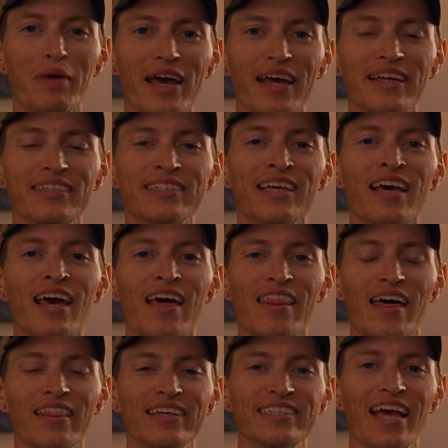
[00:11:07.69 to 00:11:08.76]
baits
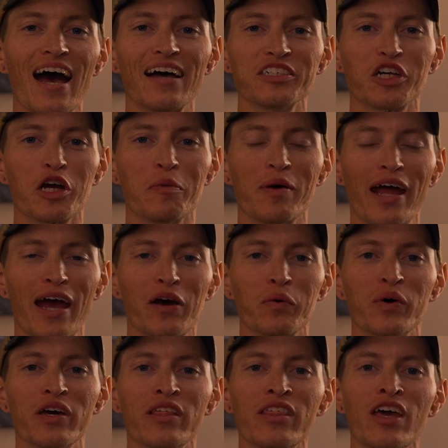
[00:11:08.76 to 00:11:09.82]
that these guys are coming
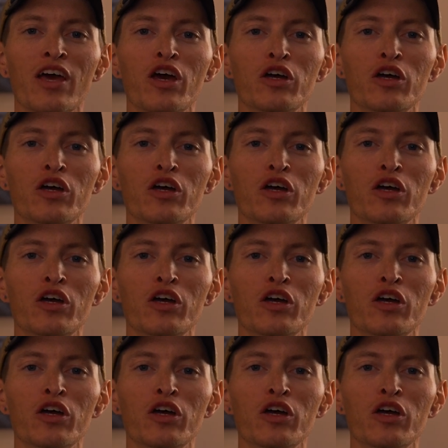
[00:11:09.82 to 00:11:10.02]
out with.